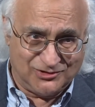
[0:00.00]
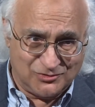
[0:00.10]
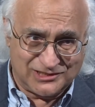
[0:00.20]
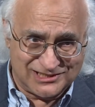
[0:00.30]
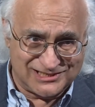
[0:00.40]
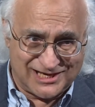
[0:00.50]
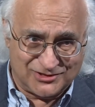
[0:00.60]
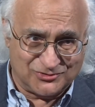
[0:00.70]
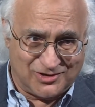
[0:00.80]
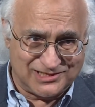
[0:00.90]
No one can say
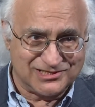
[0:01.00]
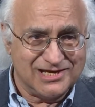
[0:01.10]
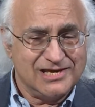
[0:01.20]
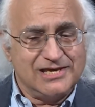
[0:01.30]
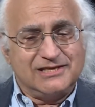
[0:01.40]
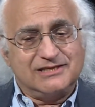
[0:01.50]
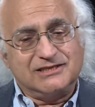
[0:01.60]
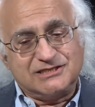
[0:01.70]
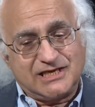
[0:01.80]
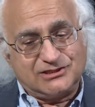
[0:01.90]
otherwise.
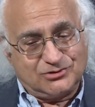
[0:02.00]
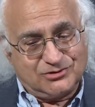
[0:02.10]
Said,